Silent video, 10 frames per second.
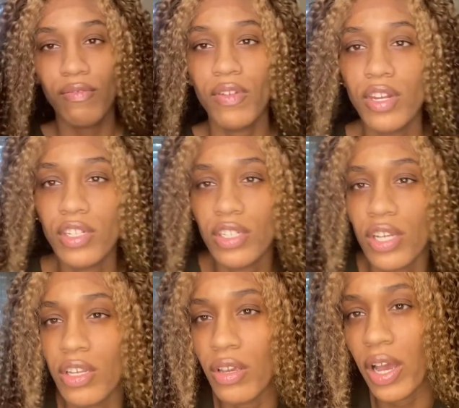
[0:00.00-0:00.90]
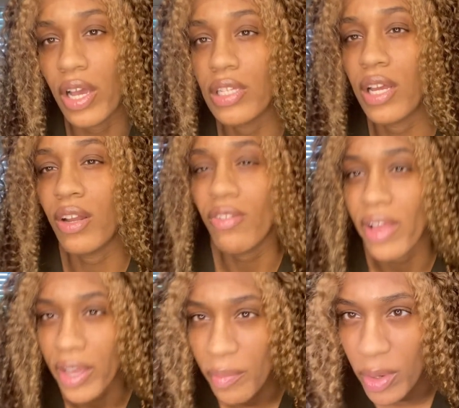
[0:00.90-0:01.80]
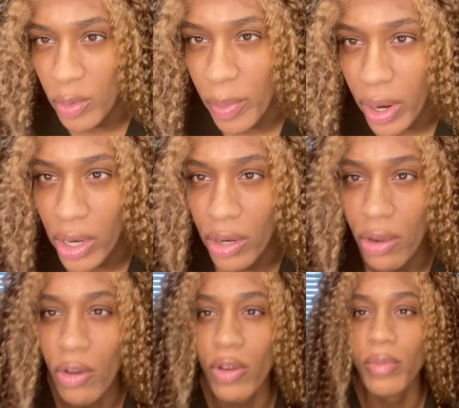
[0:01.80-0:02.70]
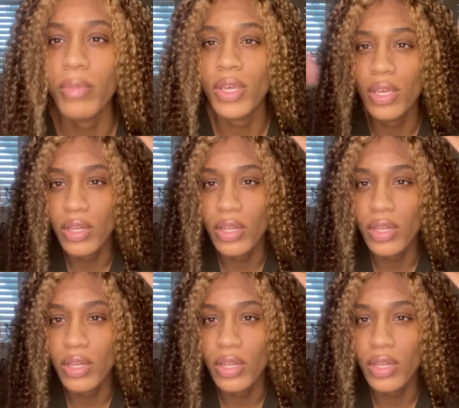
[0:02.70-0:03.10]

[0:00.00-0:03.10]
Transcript: finished it, you guys. I don't like a middle part on me.